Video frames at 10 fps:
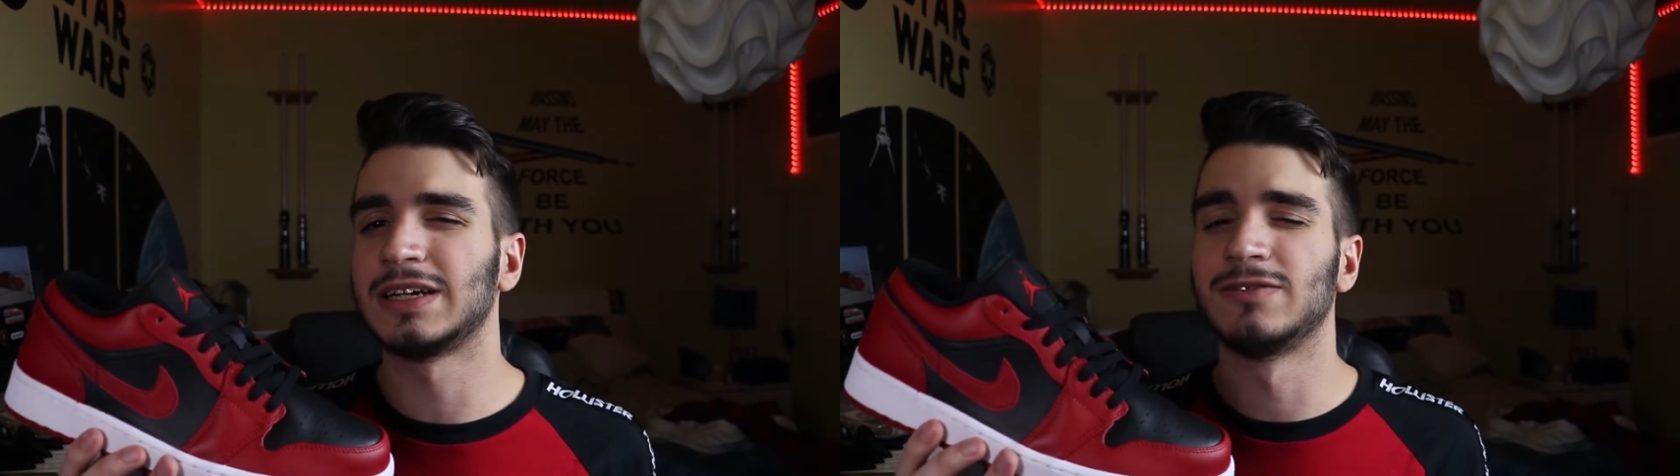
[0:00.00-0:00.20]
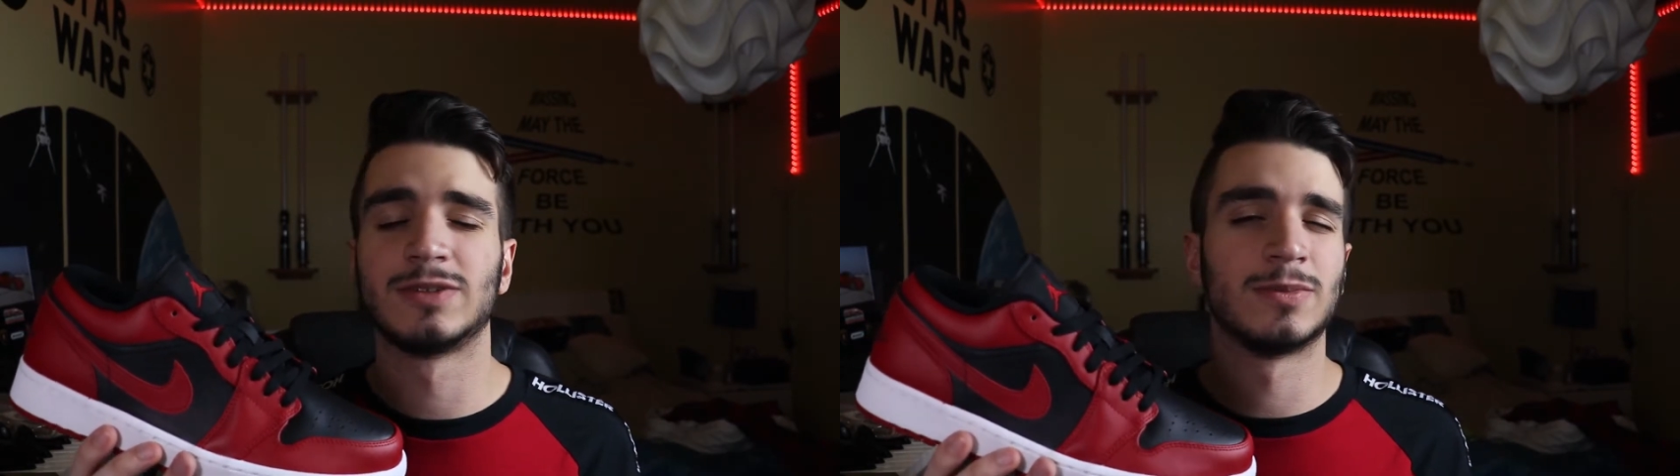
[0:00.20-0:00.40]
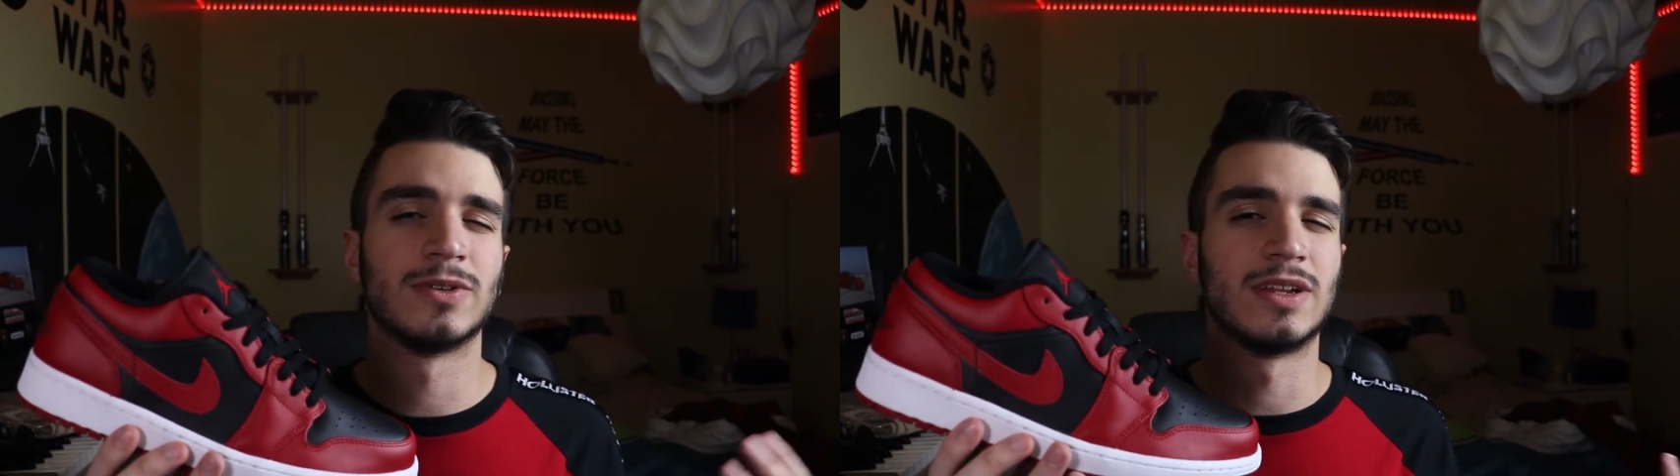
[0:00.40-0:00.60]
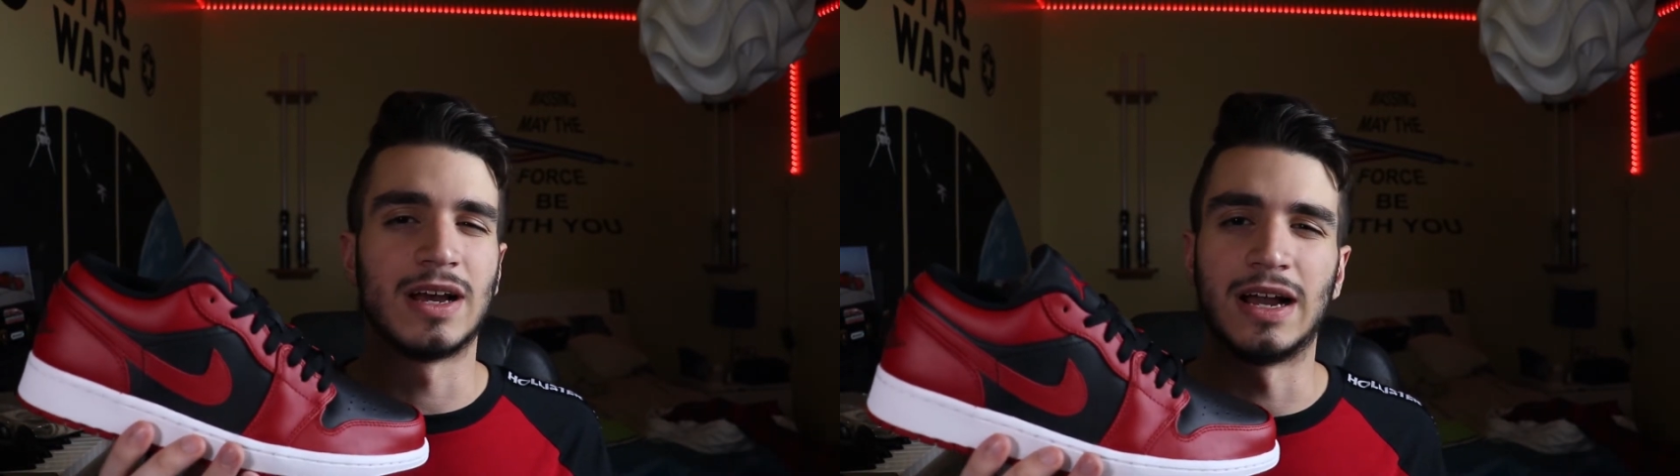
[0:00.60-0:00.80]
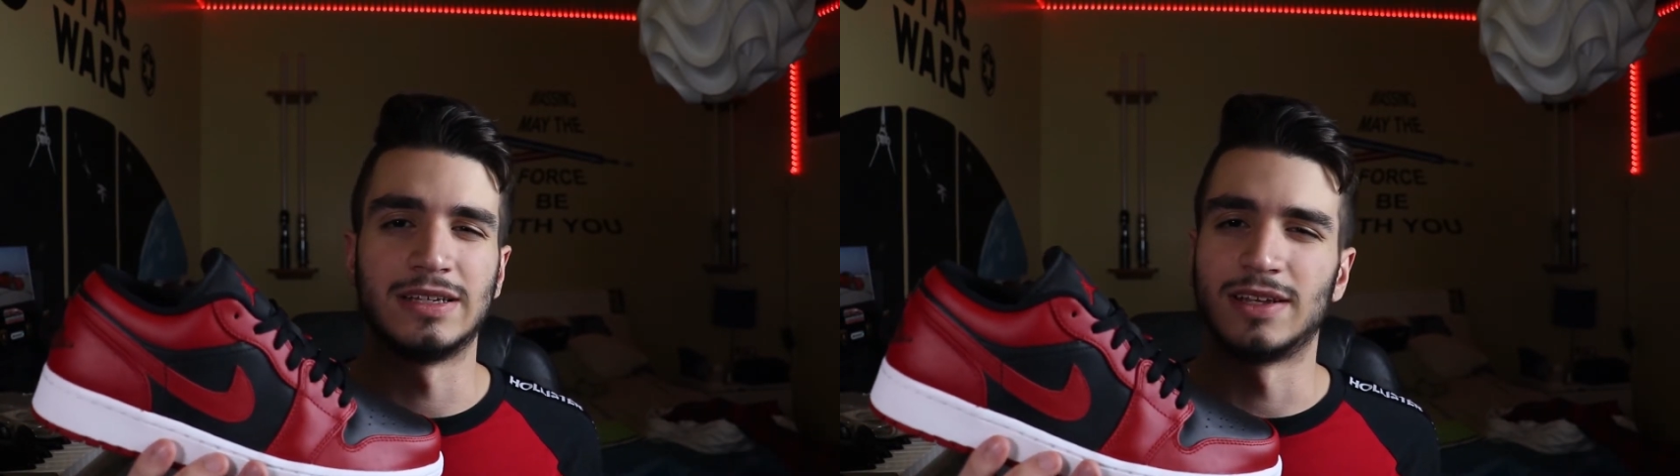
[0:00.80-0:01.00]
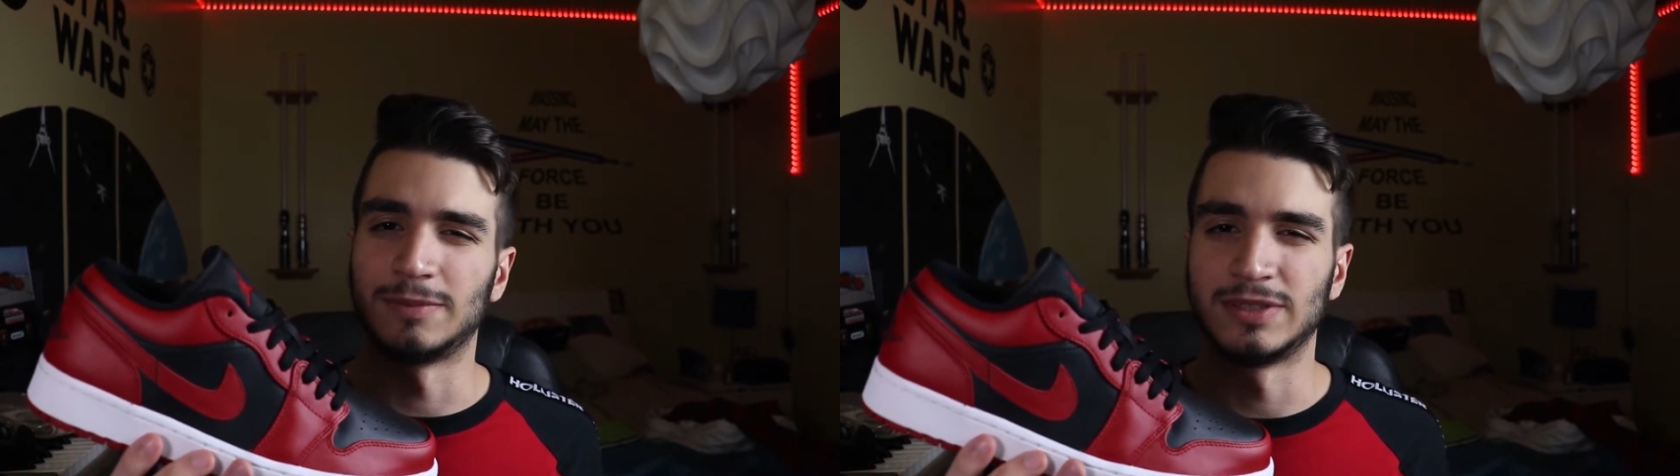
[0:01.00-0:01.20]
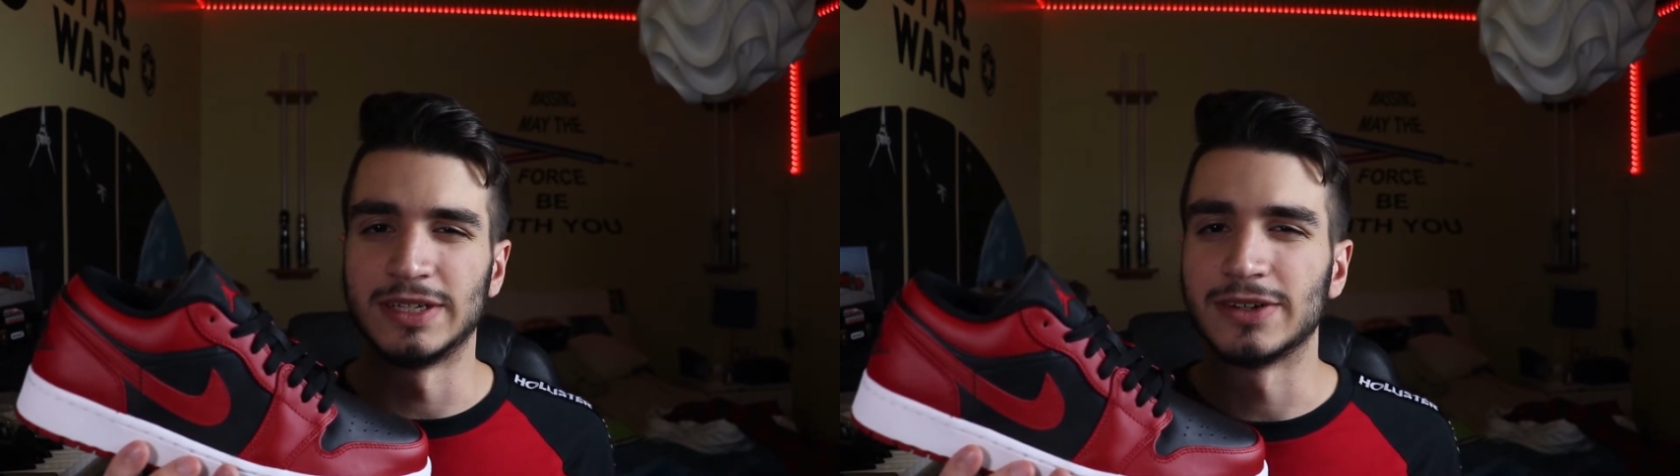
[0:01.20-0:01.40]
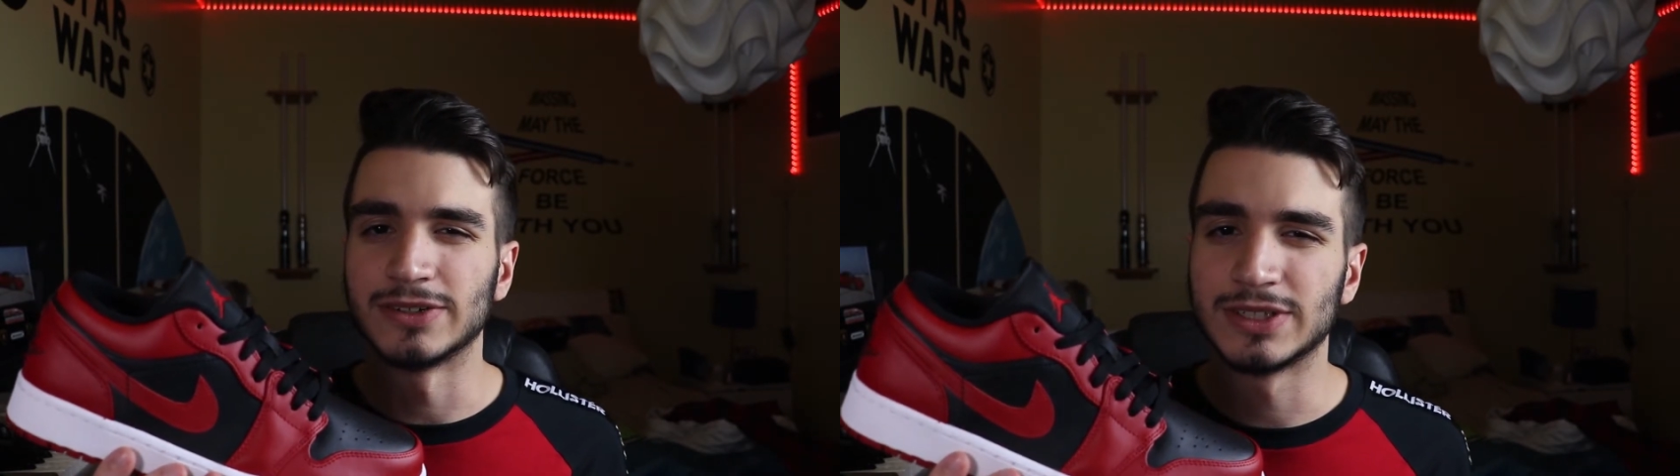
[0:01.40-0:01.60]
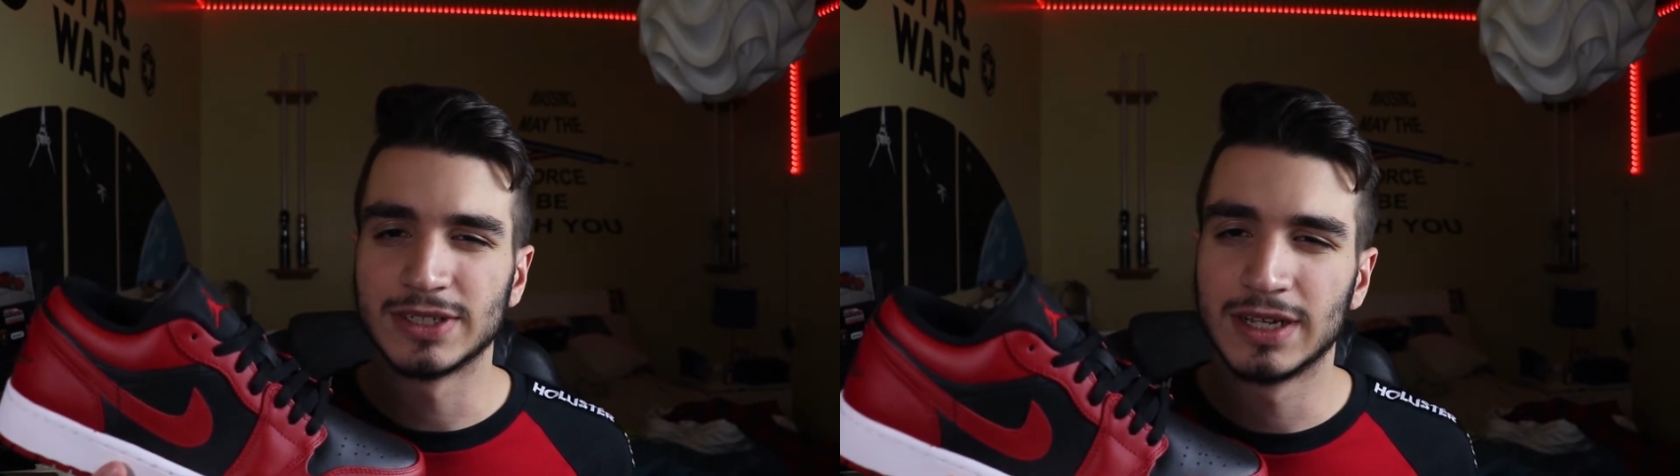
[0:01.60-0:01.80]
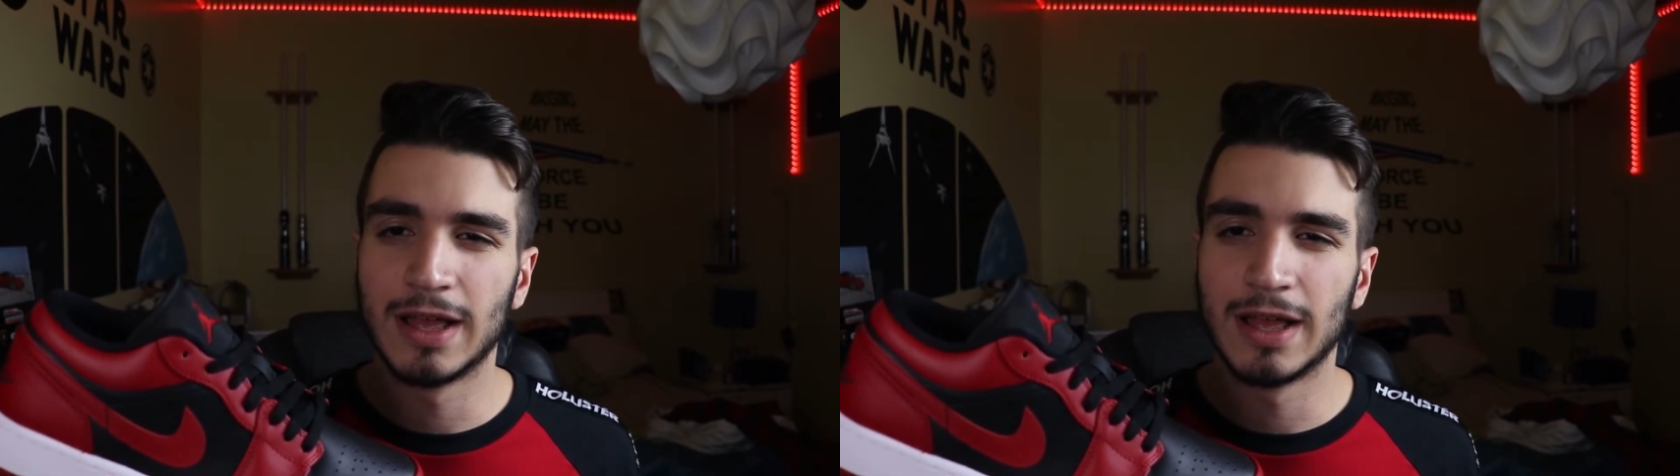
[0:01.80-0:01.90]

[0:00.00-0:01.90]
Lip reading: comfortable than high top sneakers.